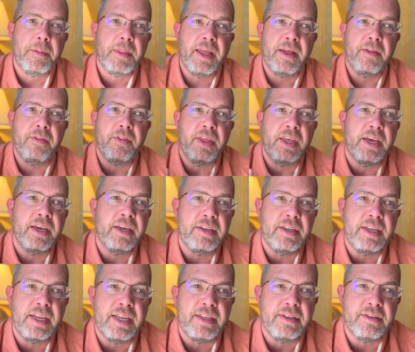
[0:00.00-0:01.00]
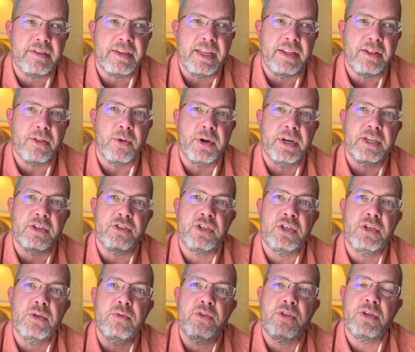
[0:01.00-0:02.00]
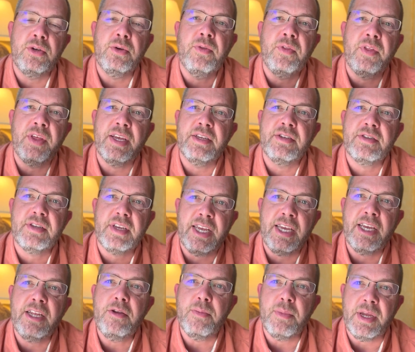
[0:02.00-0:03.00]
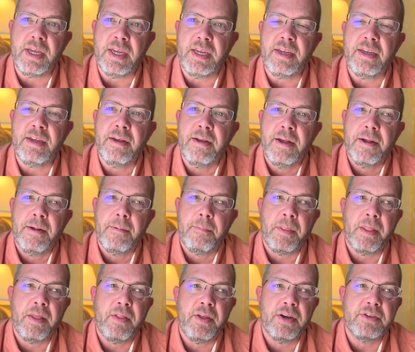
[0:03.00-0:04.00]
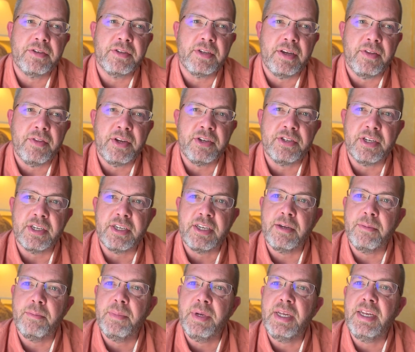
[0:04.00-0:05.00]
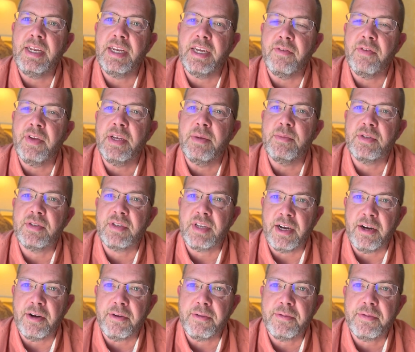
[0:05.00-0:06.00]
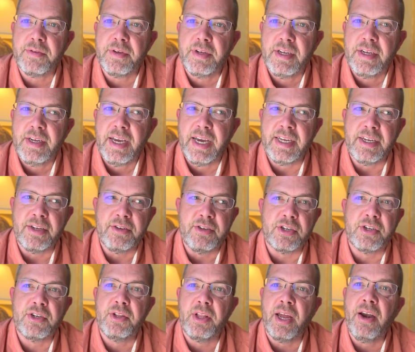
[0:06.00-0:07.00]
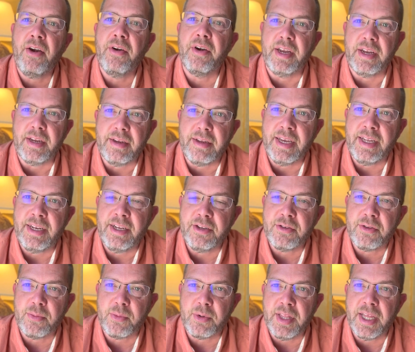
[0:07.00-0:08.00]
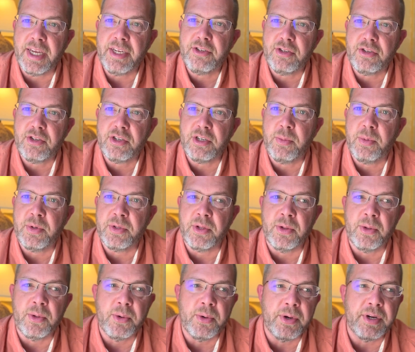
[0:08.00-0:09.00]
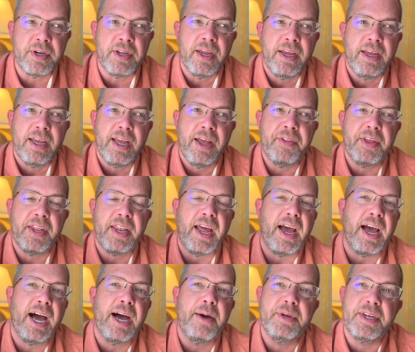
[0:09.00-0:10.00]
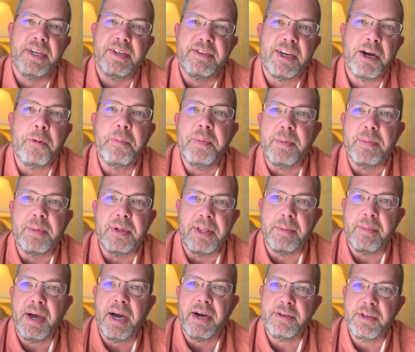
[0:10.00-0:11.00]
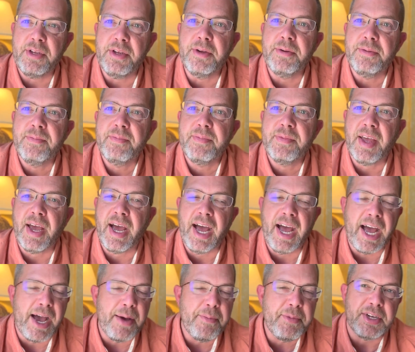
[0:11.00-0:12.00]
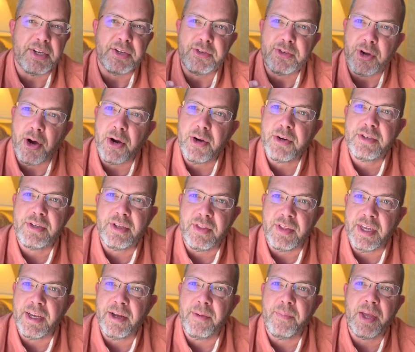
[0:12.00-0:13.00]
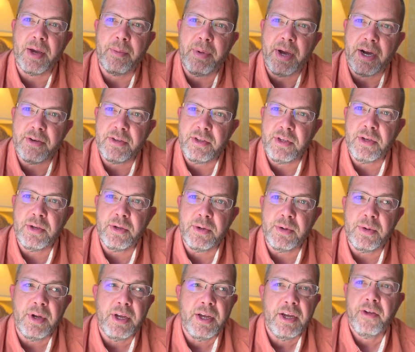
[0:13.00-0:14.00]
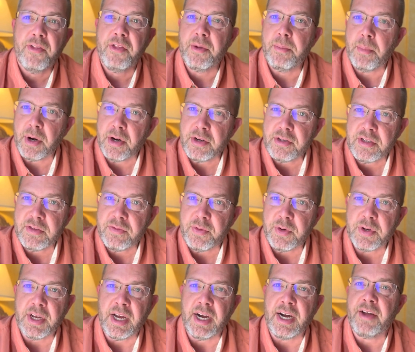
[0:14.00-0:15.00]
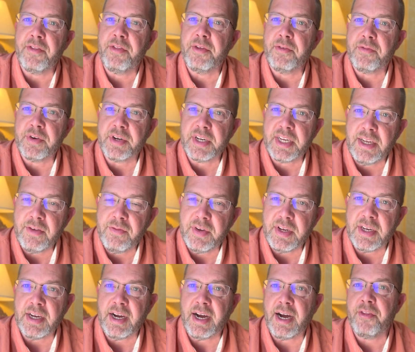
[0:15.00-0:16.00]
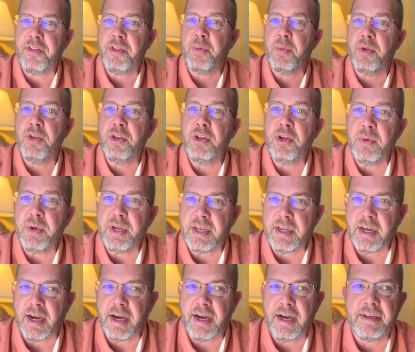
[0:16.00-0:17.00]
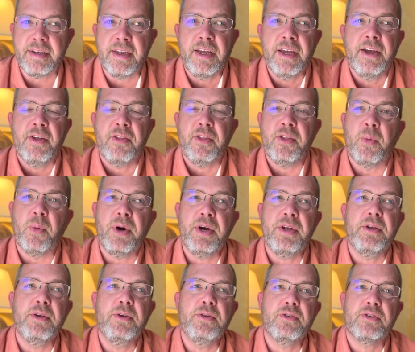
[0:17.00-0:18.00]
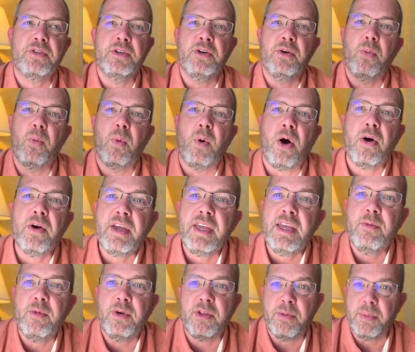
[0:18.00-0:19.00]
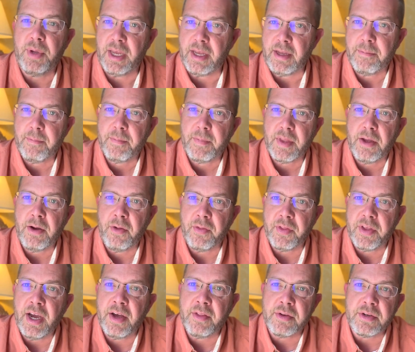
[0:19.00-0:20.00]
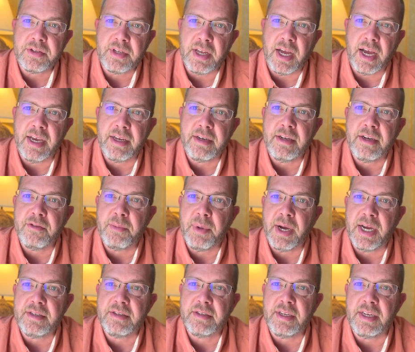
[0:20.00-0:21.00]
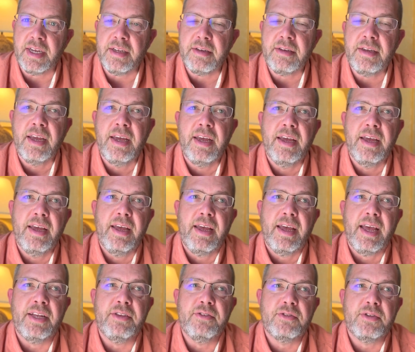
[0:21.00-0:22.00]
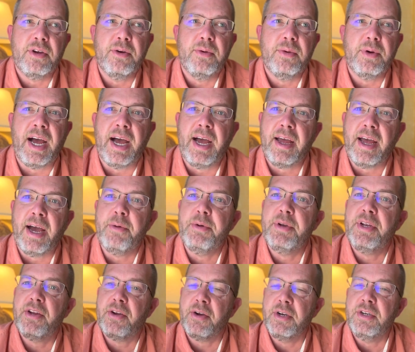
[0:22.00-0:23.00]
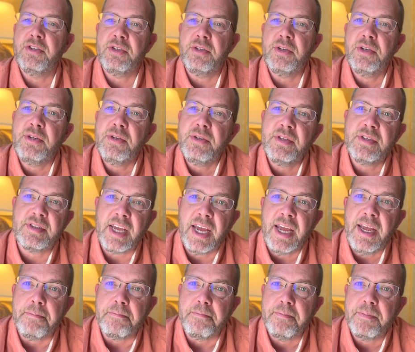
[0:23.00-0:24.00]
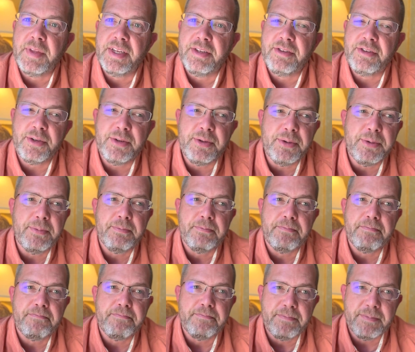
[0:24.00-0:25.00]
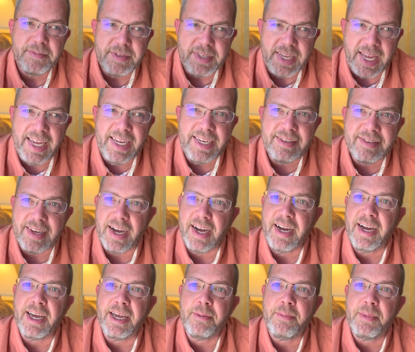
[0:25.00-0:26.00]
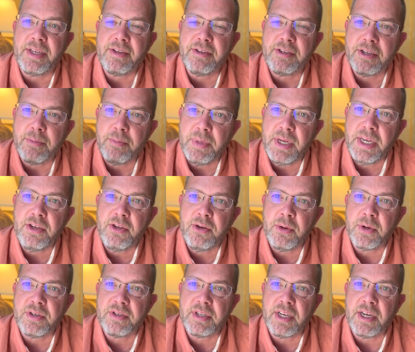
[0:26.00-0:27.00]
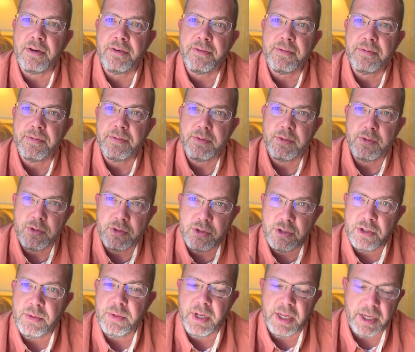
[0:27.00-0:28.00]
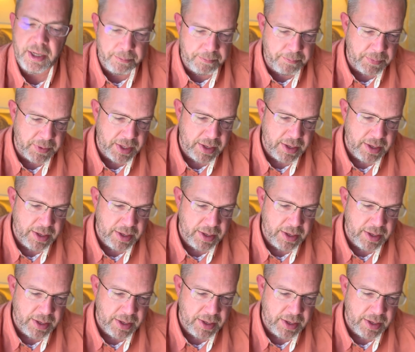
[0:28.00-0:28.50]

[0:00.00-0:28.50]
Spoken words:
And then, and Lord, as you do this in me, there's a committing of himself and a declaring in his relationship with the Lord. And then I'm going to tell people about you. I'm going to talk to them about you, the merciful God, the forgiving God, the renewing God, the one who's still walking with me on the other side of my sin. And so I would encourage you to do the same, to take time and commit yourself to Him.